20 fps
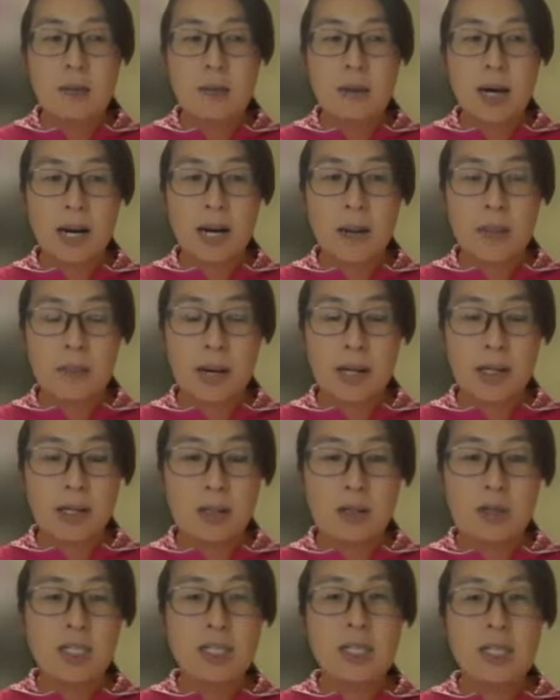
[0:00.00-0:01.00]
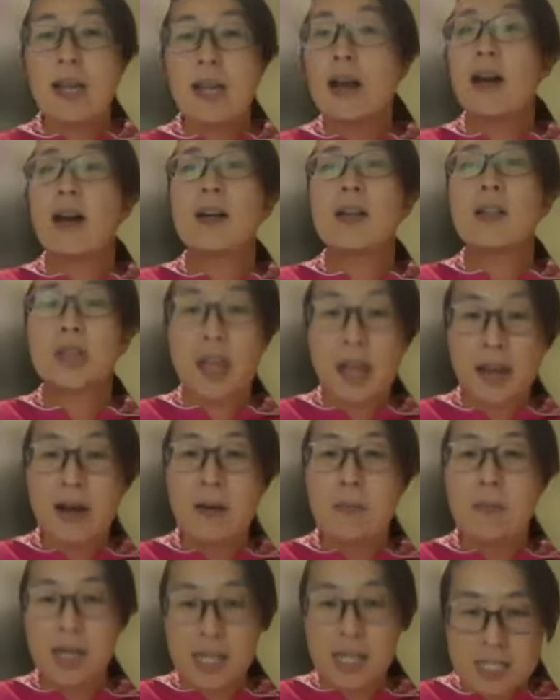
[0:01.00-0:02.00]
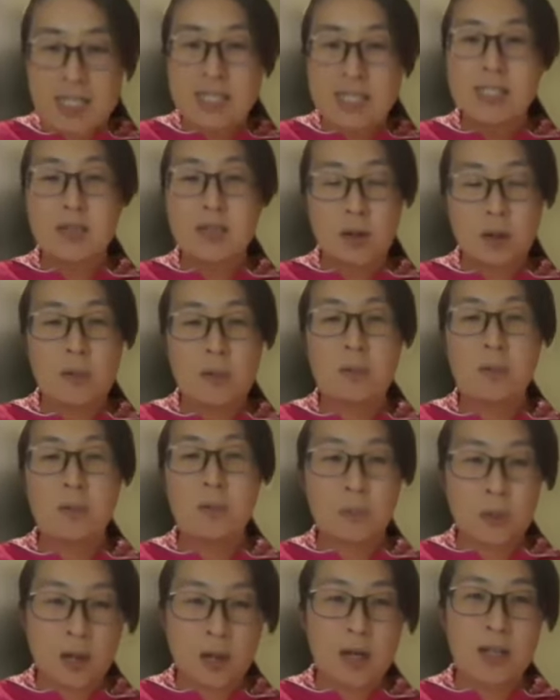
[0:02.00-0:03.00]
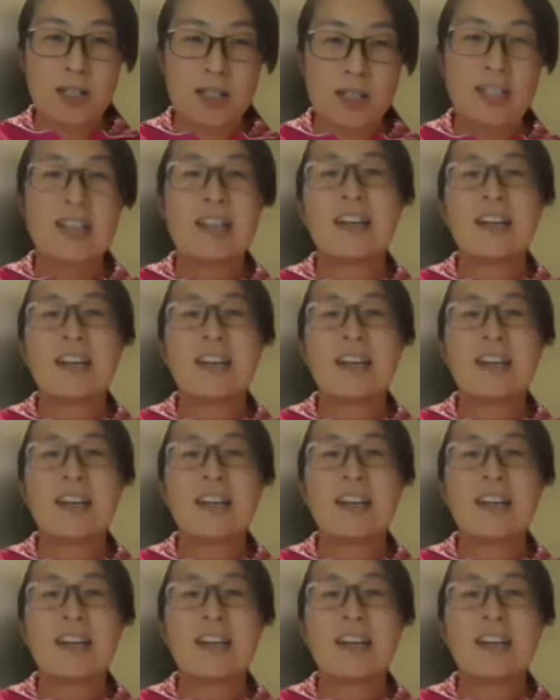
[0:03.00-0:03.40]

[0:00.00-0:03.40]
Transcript: uh, by using their, their patient's own words.